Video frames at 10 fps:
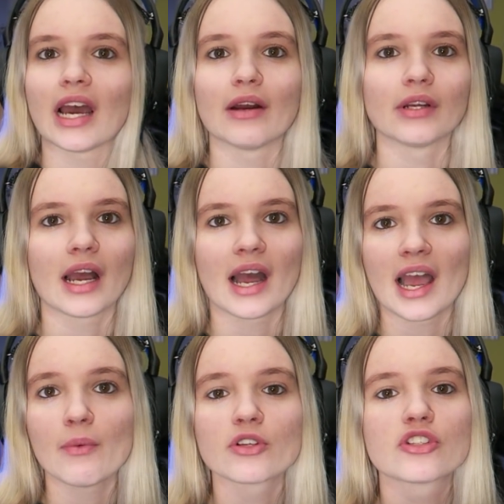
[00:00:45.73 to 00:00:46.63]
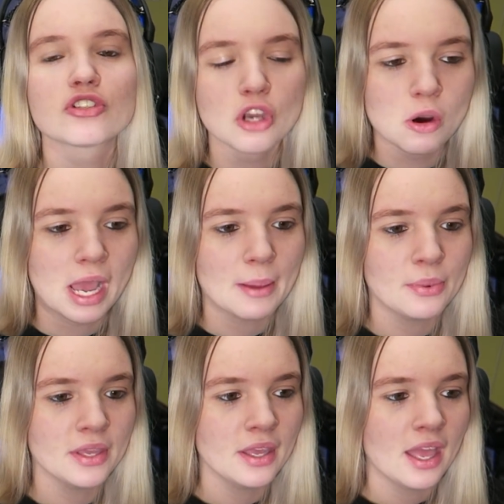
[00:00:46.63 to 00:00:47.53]
I, I was so
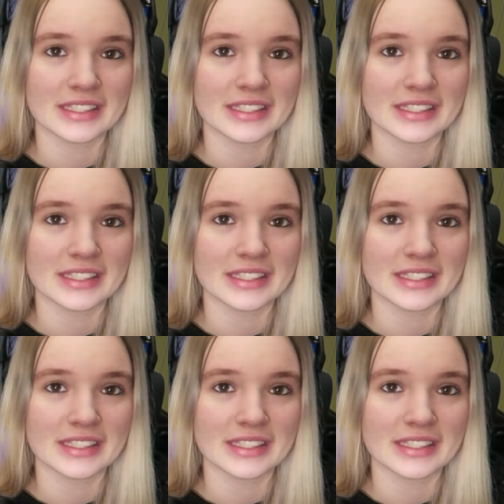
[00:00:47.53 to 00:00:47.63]
happy.